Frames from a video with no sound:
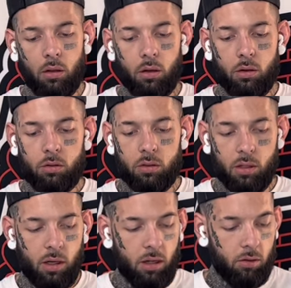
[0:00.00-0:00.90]
Little
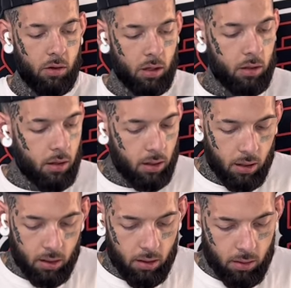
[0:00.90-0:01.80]
snag right
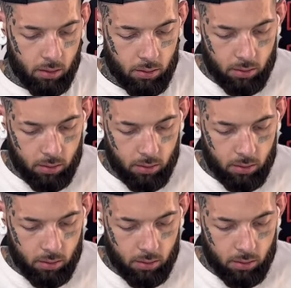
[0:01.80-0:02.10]
there.